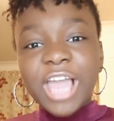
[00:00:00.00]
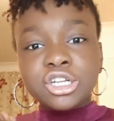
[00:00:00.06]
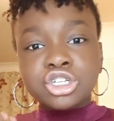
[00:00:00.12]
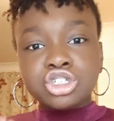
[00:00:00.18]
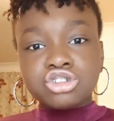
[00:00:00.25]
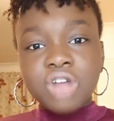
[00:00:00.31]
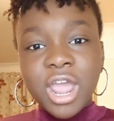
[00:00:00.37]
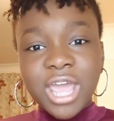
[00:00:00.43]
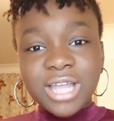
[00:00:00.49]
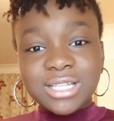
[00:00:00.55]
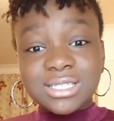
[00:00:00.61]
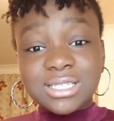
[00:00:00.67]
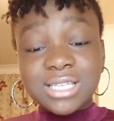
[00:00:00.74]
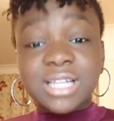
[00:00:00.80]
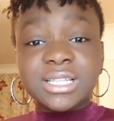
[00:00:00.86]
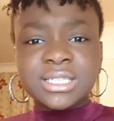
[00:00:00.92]

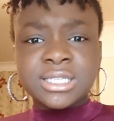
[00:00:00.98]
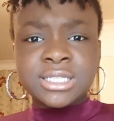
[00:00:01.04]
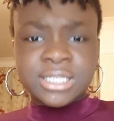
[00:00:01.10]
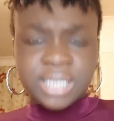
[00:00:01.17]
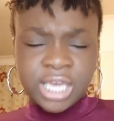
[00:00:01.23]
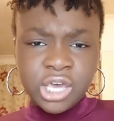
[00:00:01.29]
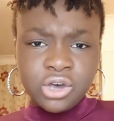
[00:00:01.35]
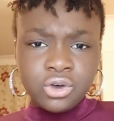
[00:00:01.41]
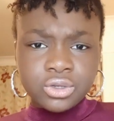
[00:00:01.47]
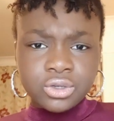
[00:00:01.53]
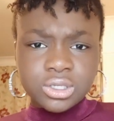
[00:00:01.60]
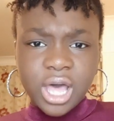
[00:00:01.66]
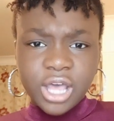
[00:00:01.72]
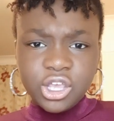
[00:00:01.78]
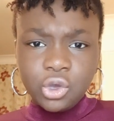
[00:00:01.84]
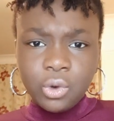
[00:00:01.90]
traits and skills
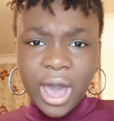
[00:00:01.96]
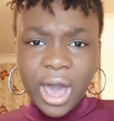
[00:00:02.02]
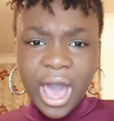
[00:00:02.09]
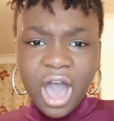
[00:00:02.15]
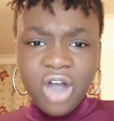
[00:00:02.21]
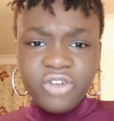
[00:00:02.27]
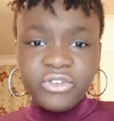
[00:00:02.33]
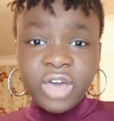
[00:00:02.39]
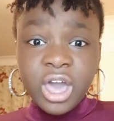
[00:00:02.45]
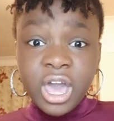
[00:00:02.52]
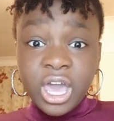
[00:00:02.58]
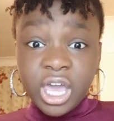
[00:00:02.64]
that you have.